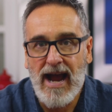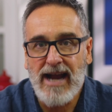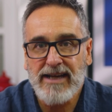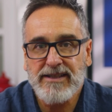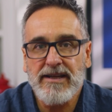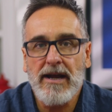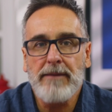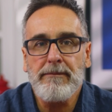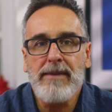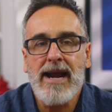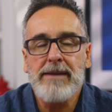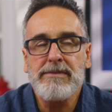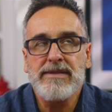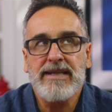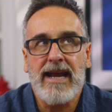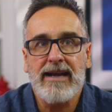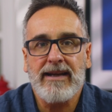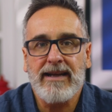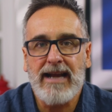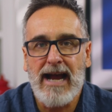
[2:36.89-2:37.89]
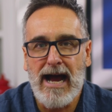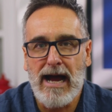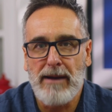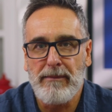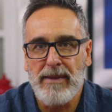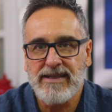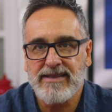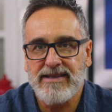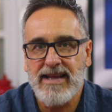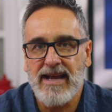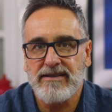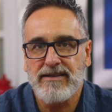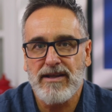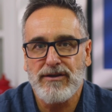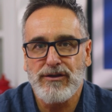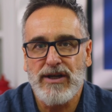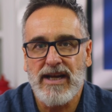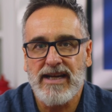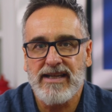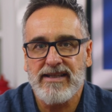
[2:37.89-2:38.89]
I sometimes get comments that
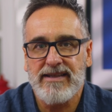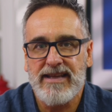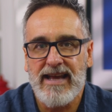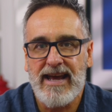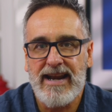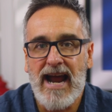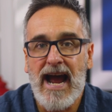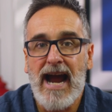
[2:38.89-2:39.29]
suggest that